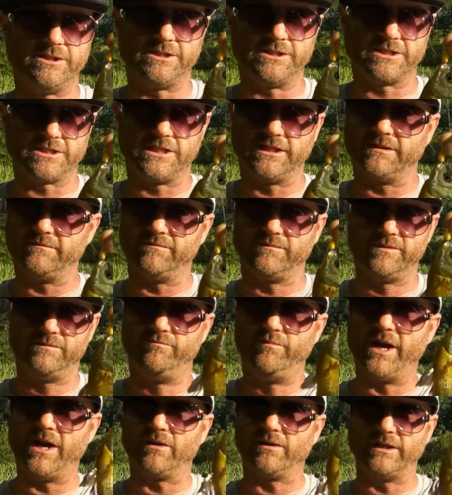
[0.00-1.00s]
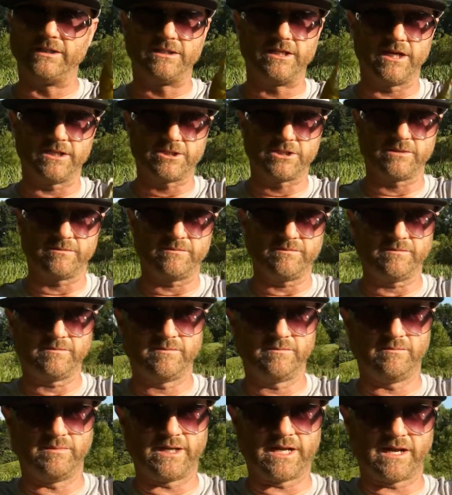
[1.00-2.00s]
just barely touch them,
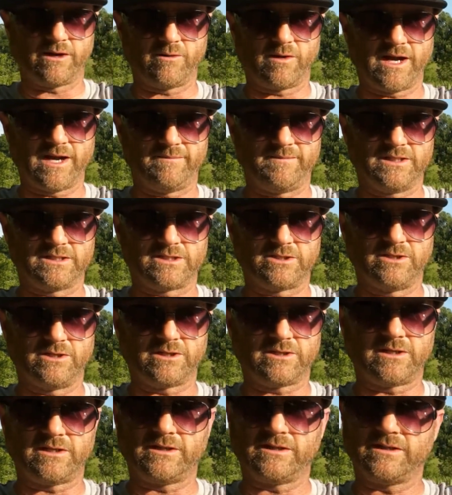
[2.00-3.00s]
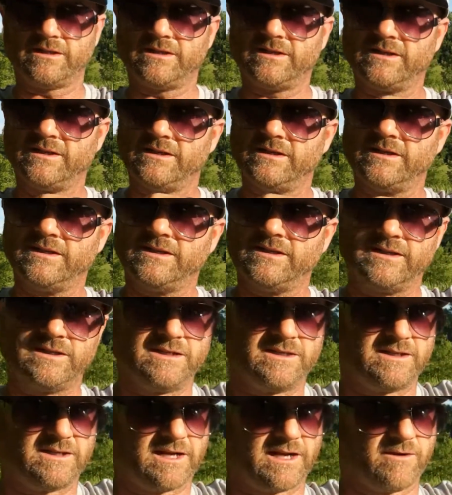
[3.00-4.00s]
but I grab this hook.
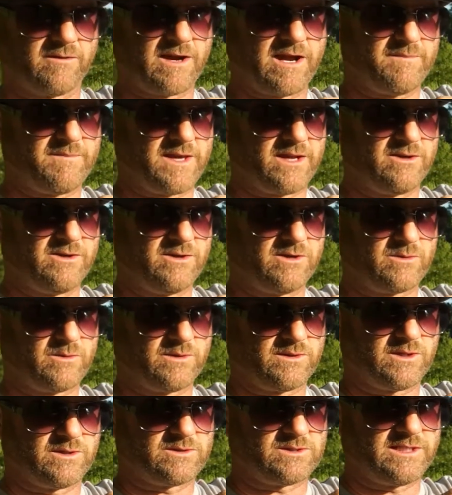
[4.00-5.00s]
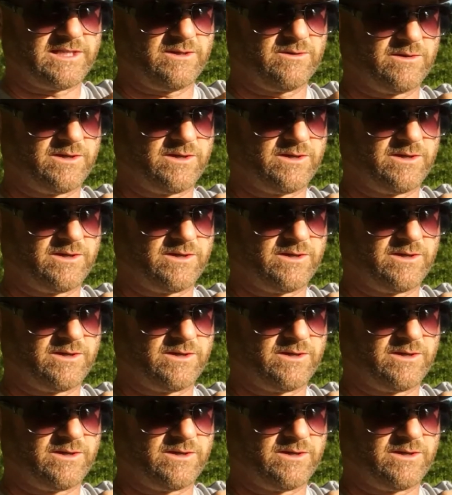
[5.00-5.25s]
I grab that hook with those needle